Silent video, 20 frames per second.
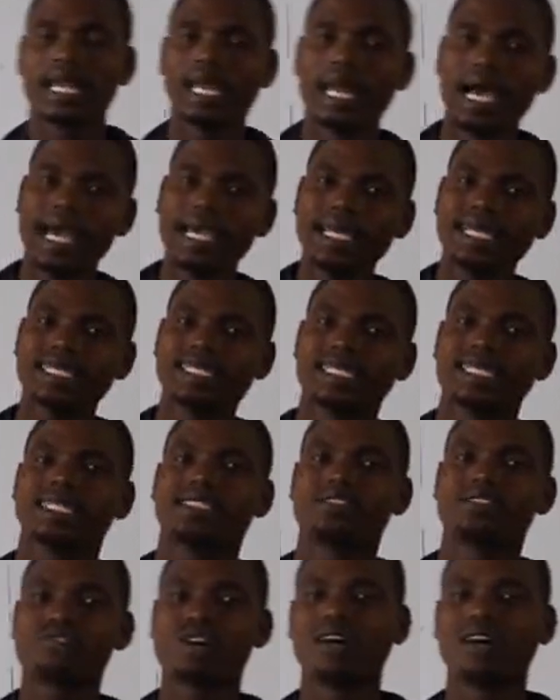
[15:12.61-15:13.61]

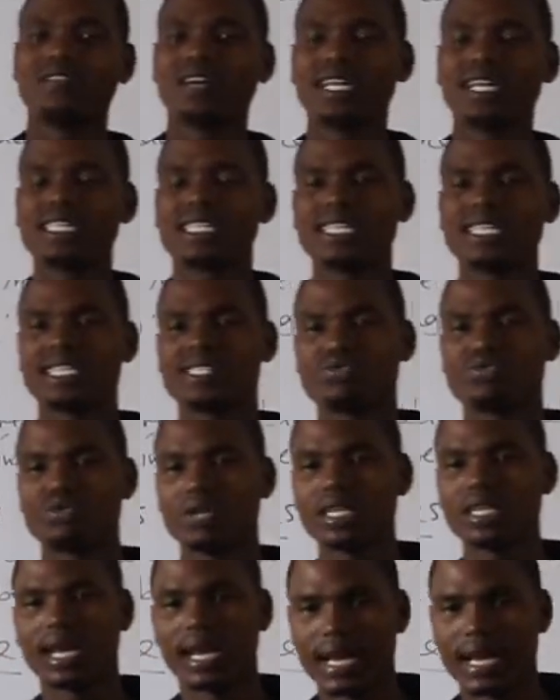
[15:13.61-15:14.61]
Light travels in a
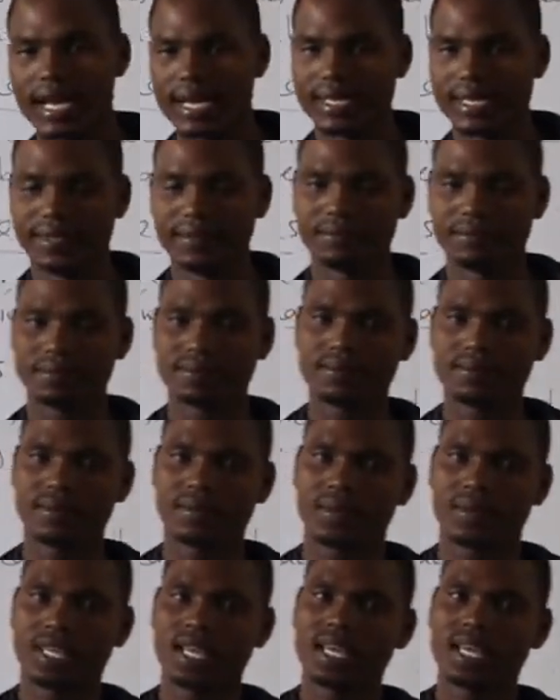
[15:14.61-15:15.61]
straight line.
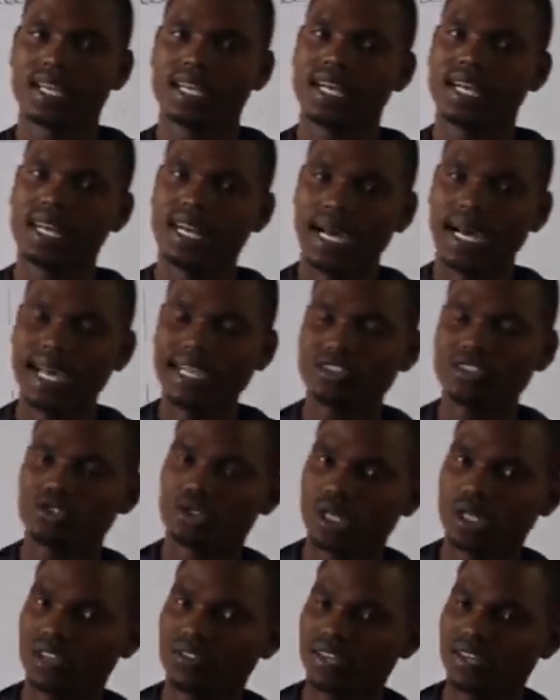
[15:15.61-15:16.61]
Light
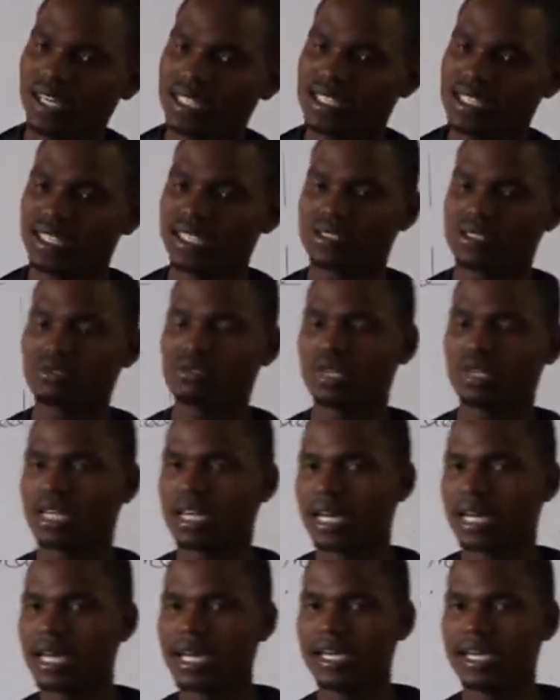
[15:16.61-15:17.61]
travels in a straight
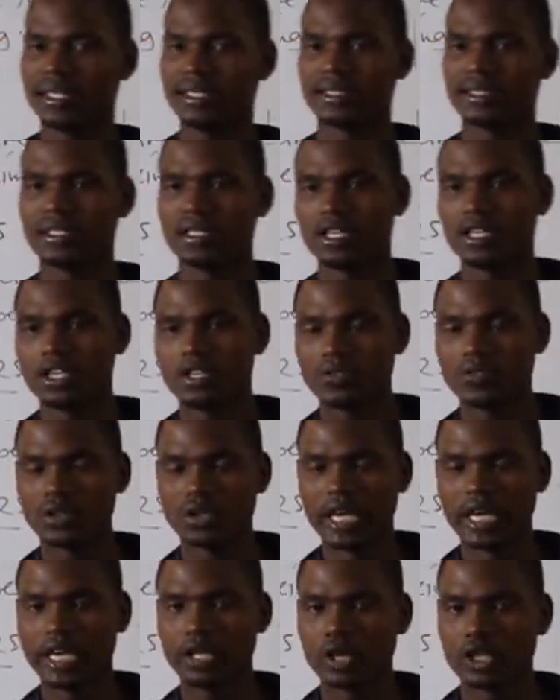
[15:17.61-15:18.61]
line. If you
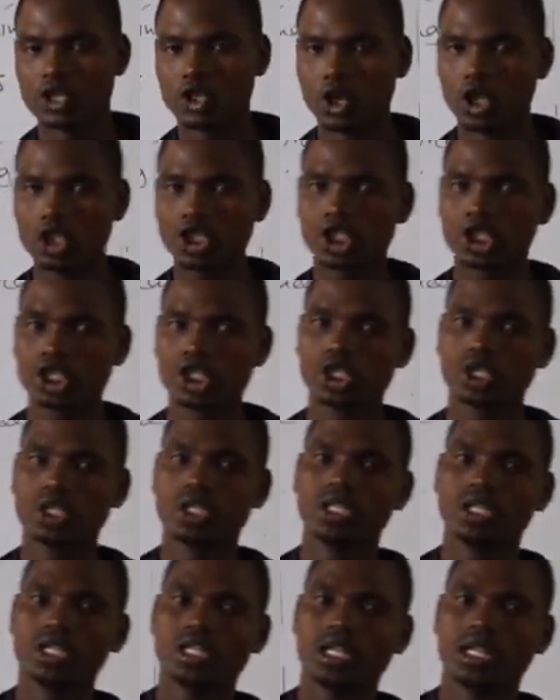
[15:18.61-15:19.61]
take your torch,
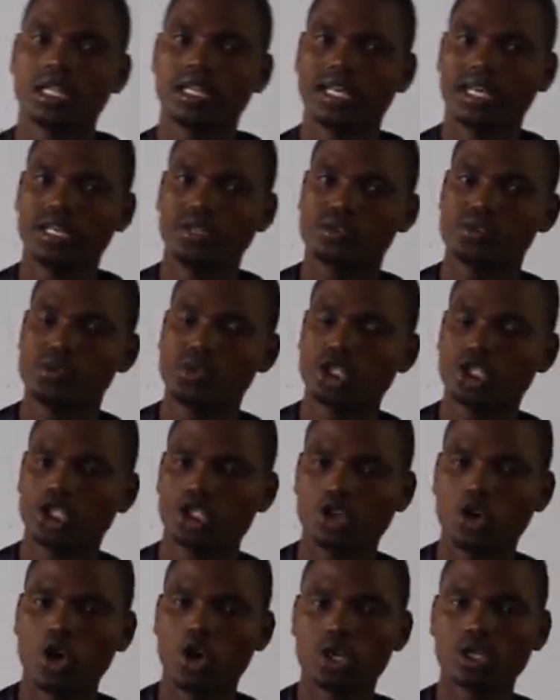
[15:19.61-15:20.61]
then you switch
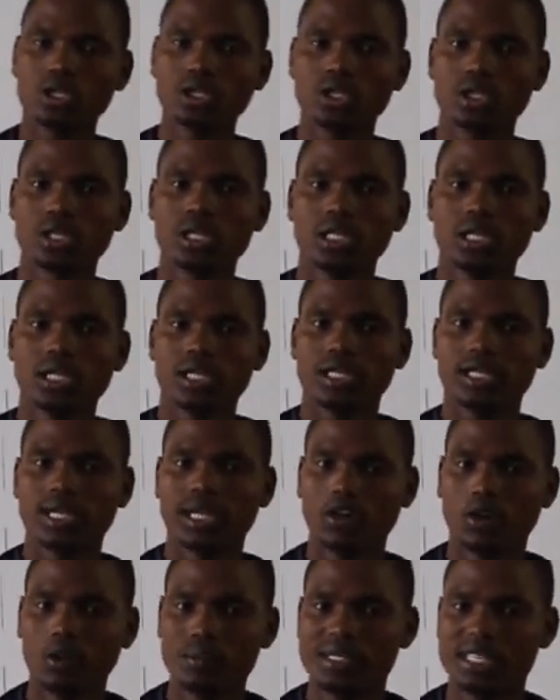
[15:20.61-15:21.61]
it on,
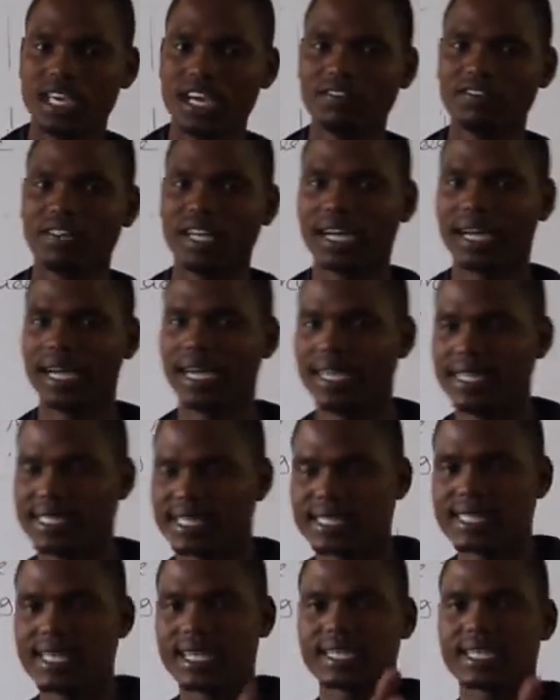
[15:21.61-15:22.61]
then observe the
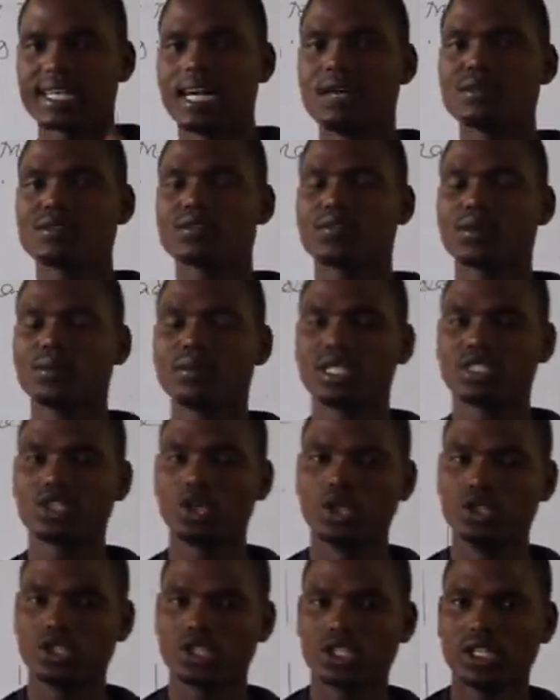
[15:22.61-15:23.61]
rays that comes from the
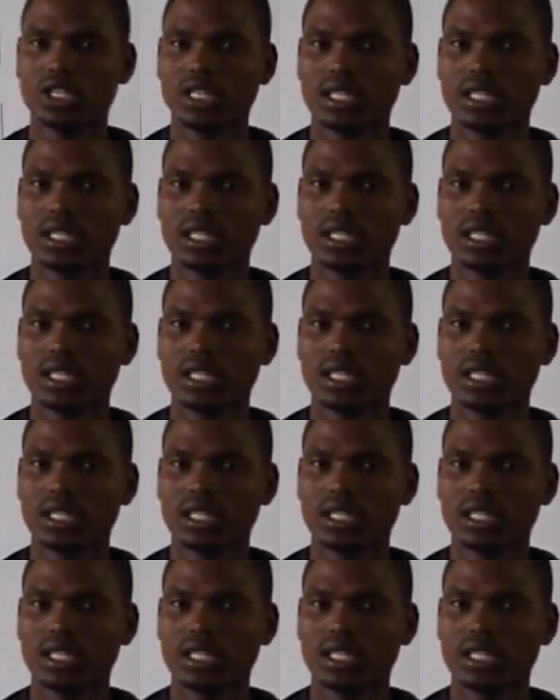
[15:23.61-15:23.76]
torch.